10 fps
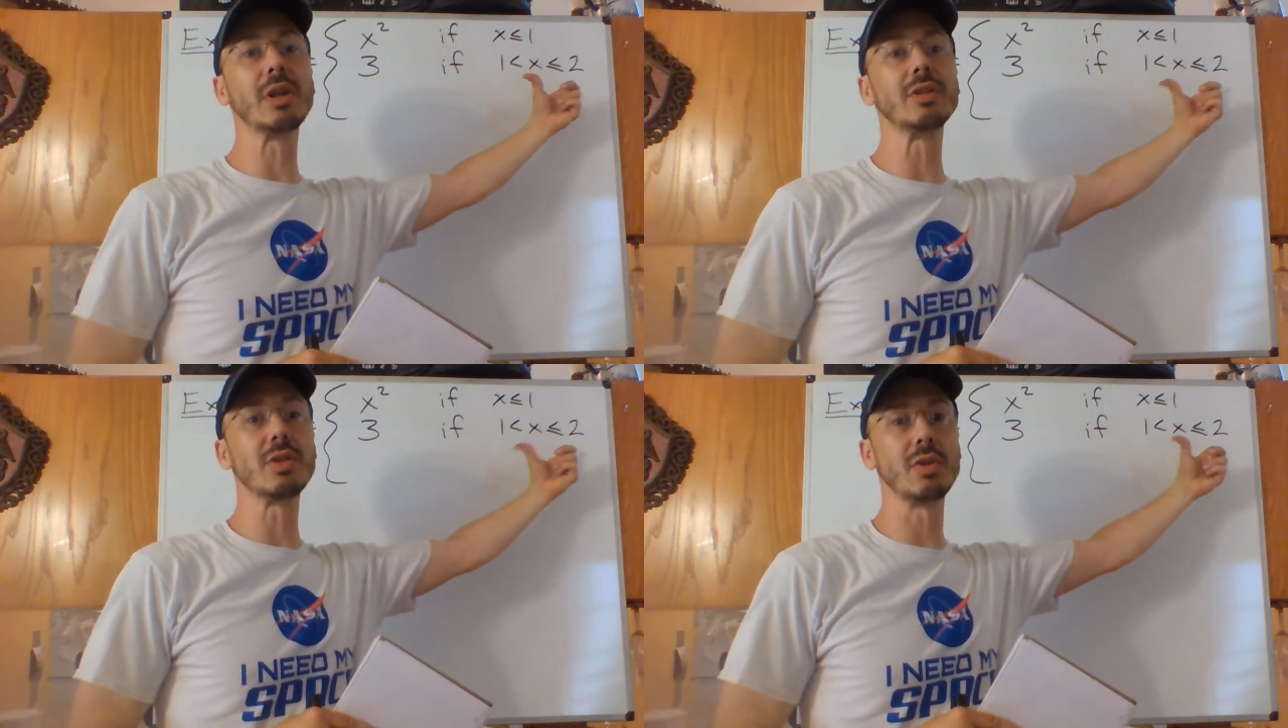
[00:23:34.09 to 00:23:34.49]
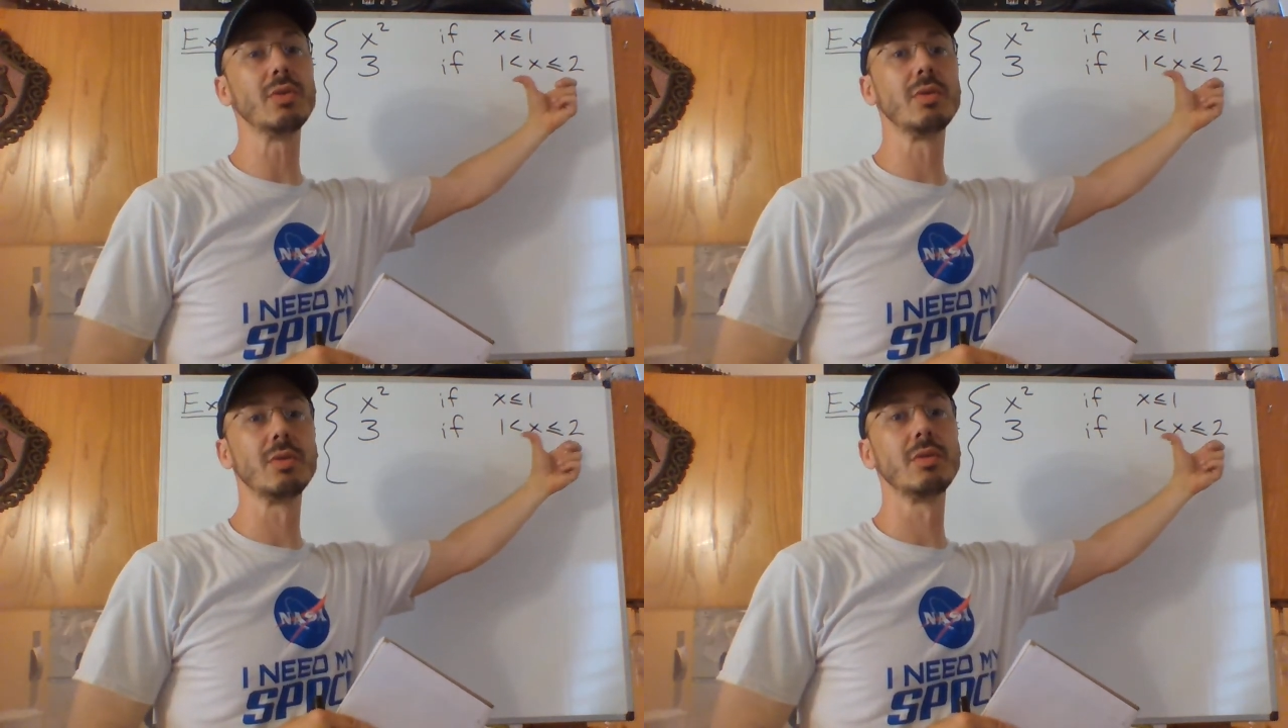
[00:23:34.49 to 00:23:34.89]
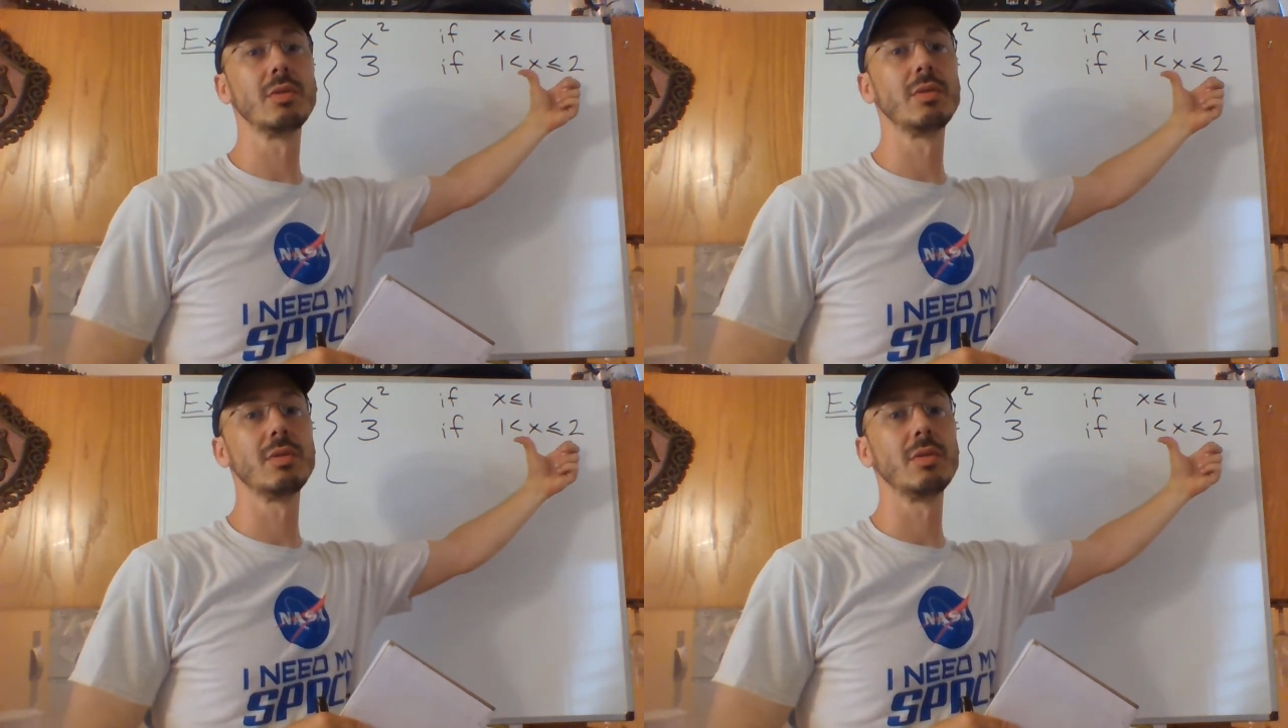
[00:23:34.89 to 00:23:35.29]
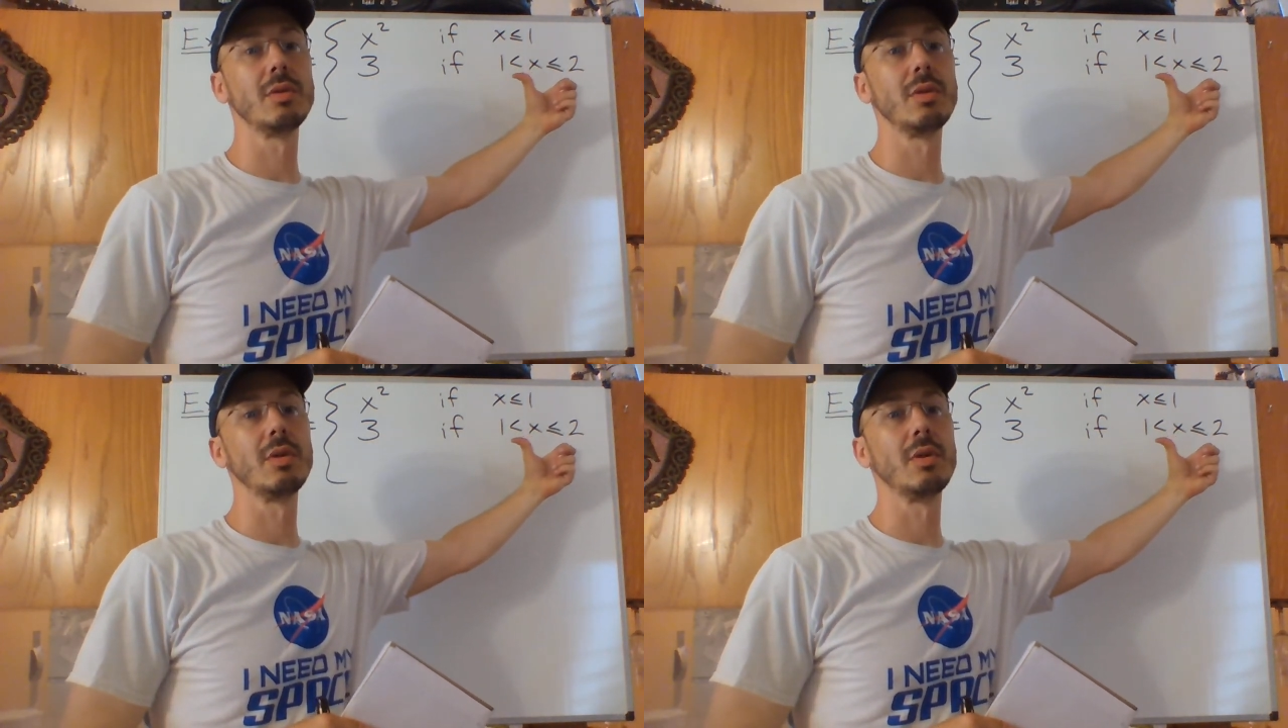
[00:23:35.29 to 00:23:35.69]
and 2.
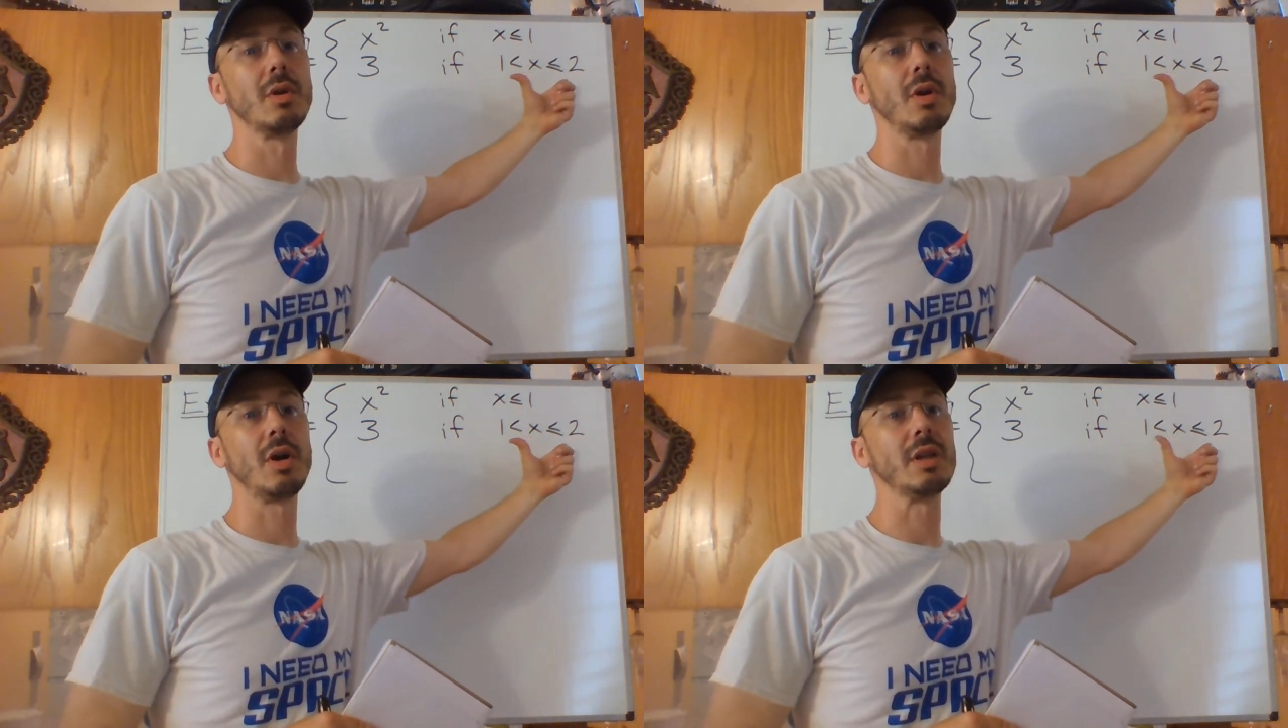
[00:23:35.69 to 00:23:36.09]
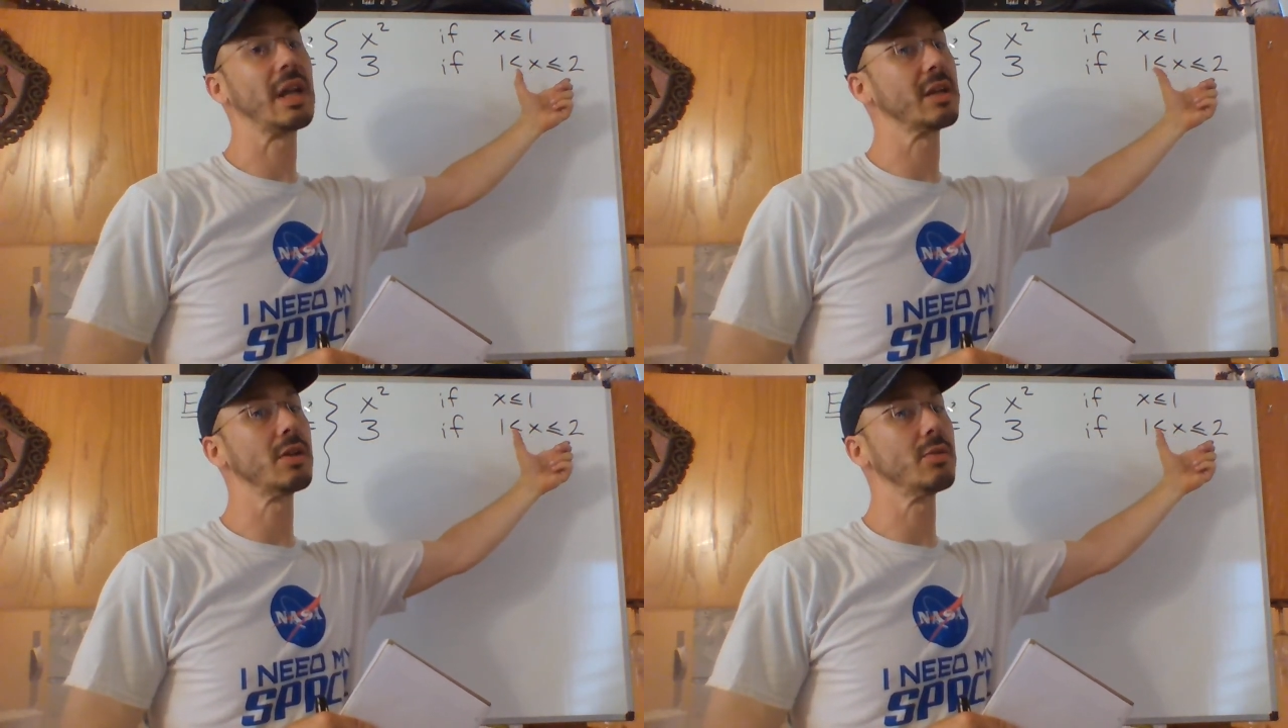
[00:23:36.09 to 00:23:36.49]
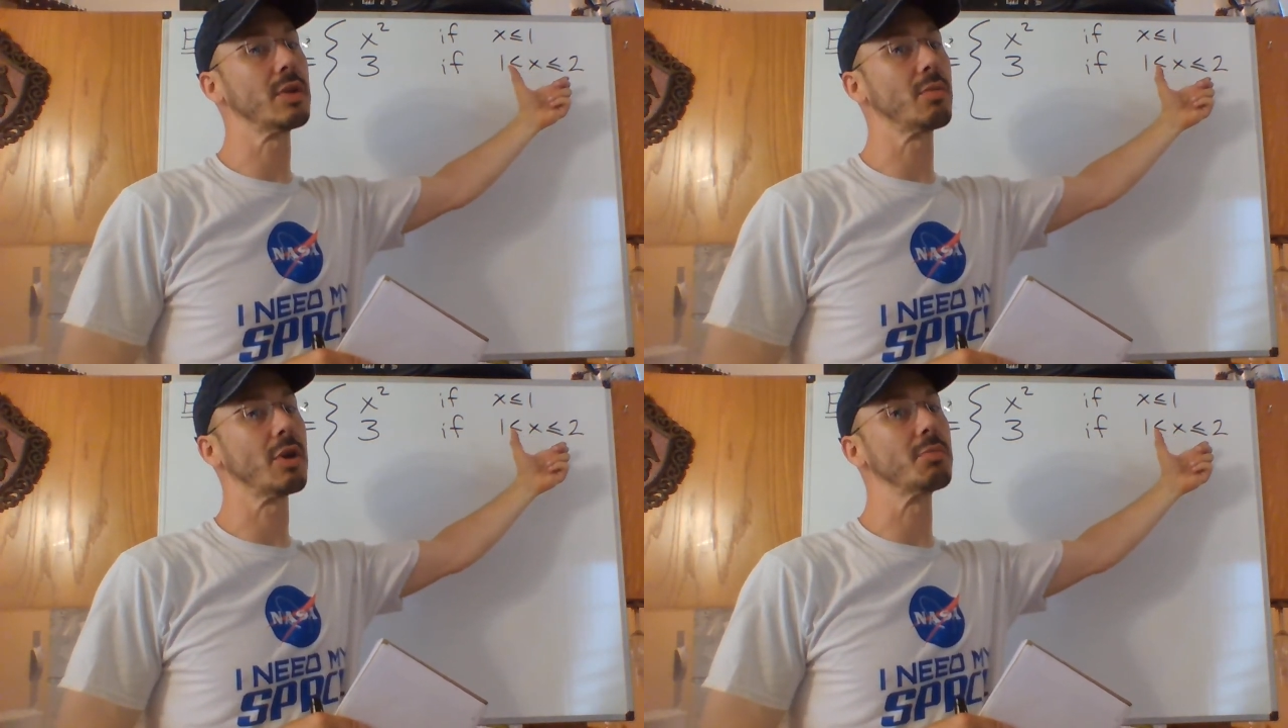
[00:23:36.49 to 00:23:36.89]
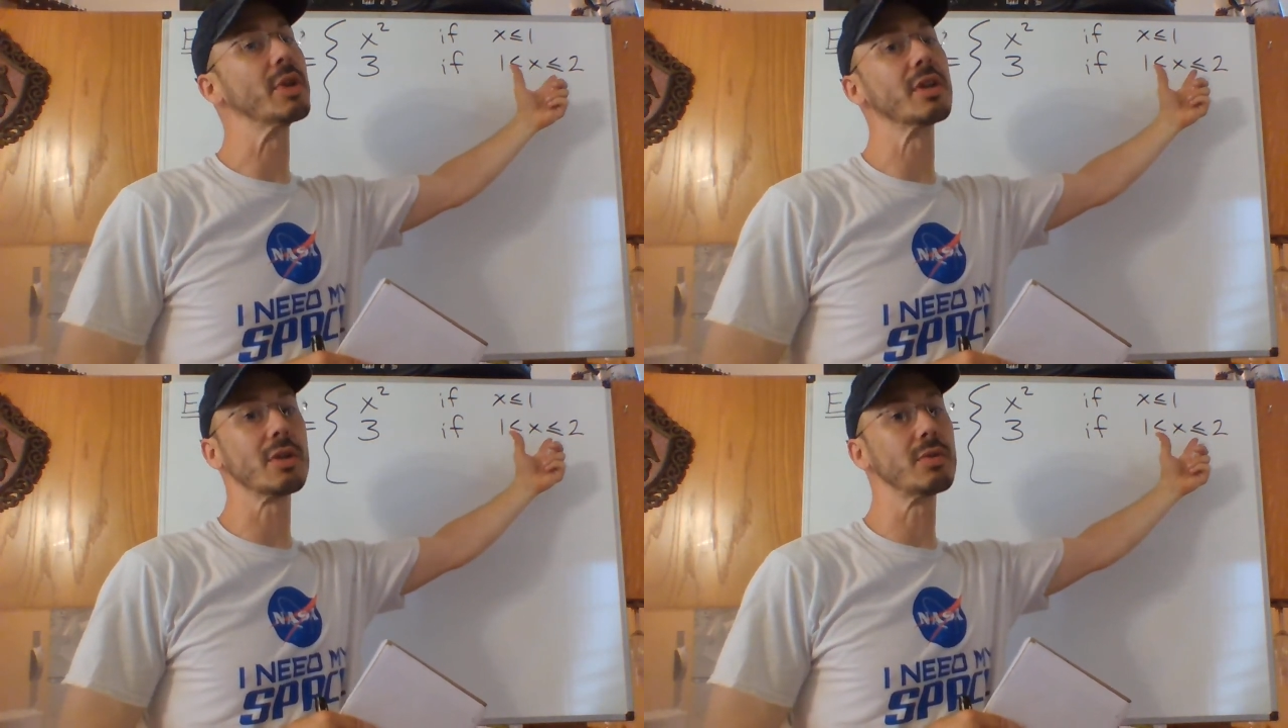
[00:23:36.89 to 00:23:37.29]
Not including 1,
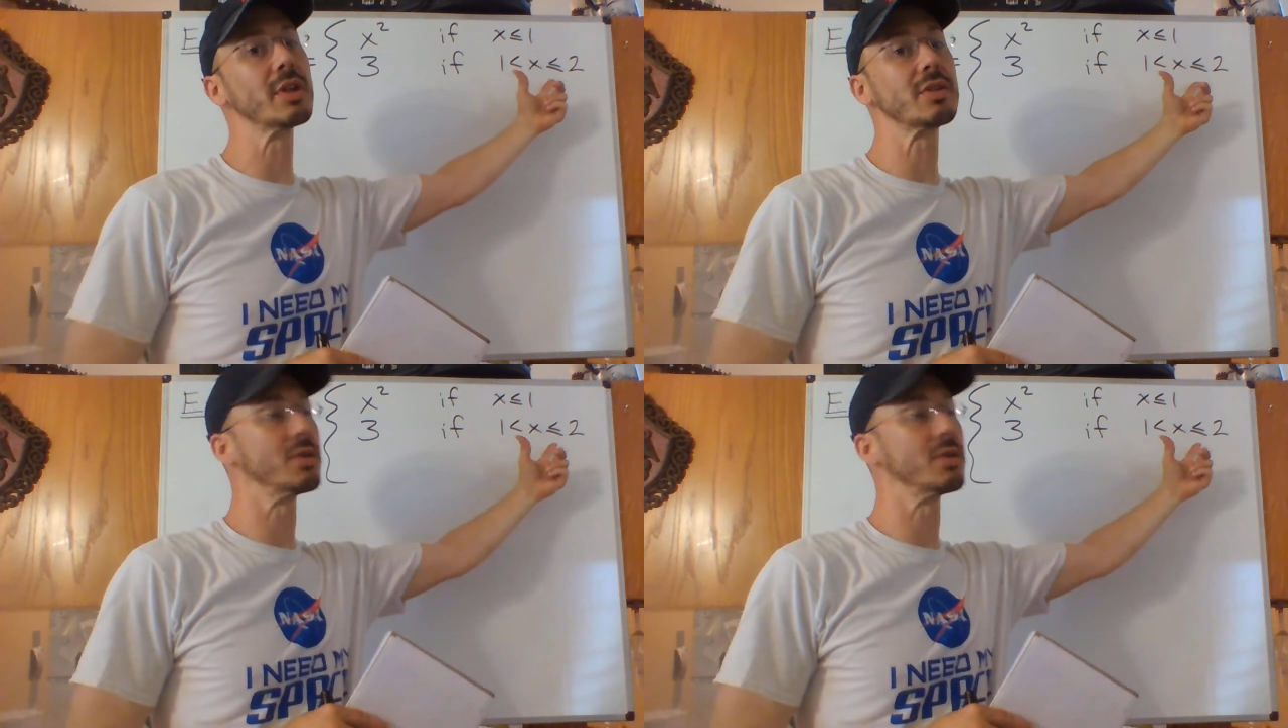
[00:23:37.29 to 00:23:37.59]
but including